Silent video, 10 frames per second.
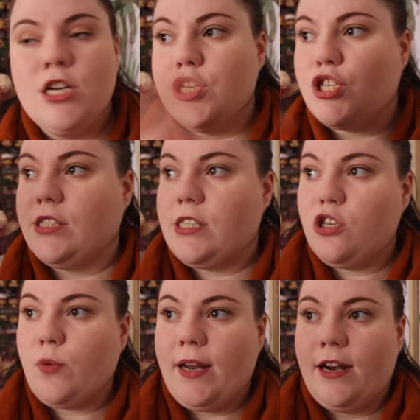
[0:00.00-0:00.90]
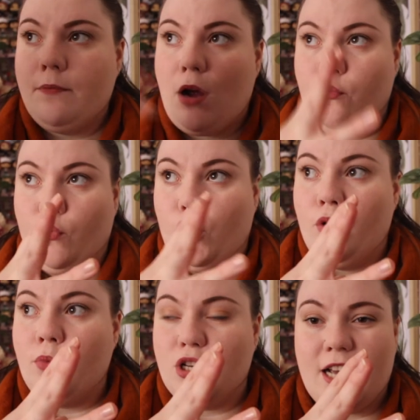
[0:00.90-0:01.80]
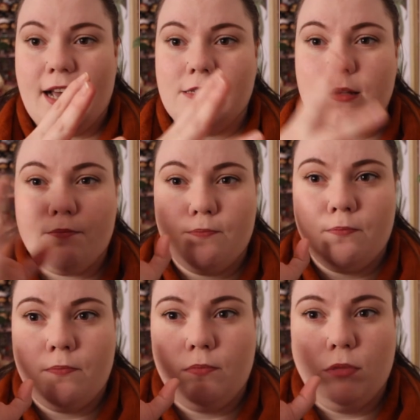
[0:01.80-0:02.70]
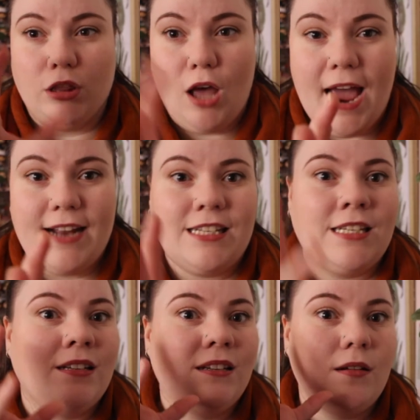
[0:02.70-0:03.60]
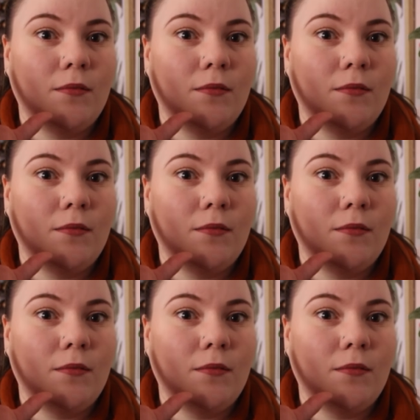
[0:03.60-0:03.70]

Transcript: She's situated in my room, which has light,